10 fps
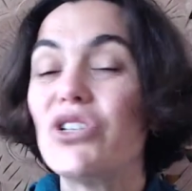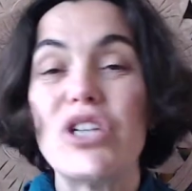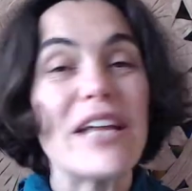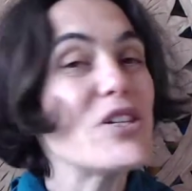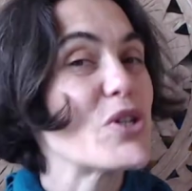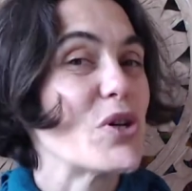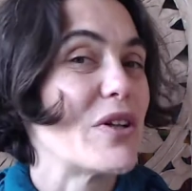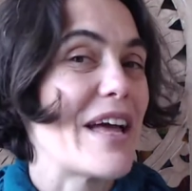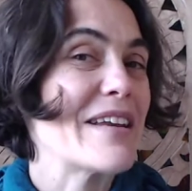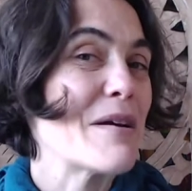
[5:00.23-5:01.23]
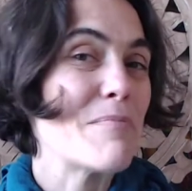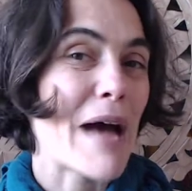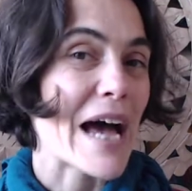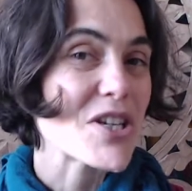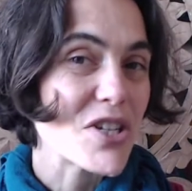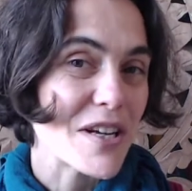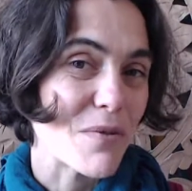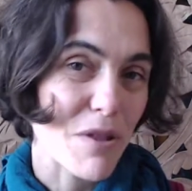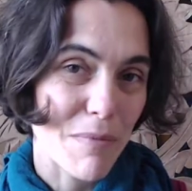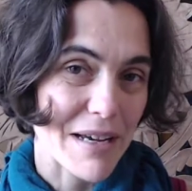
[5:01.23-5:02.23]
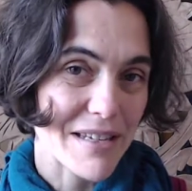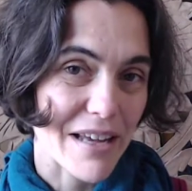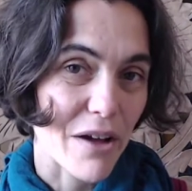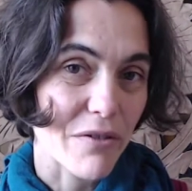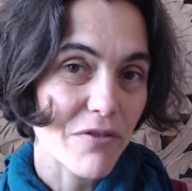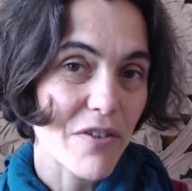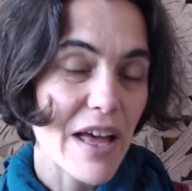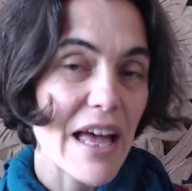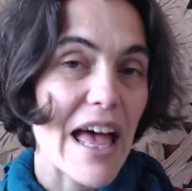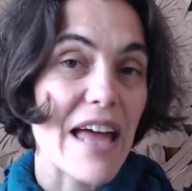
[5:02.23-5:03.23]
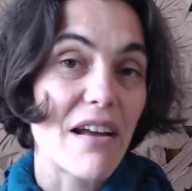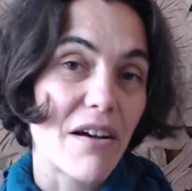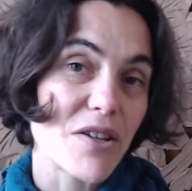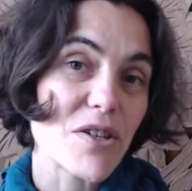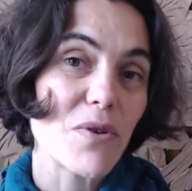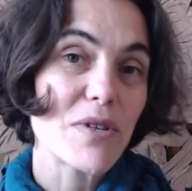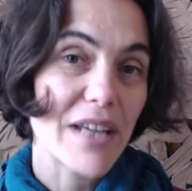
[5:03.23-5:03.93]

gentle and compassionate with myself, and also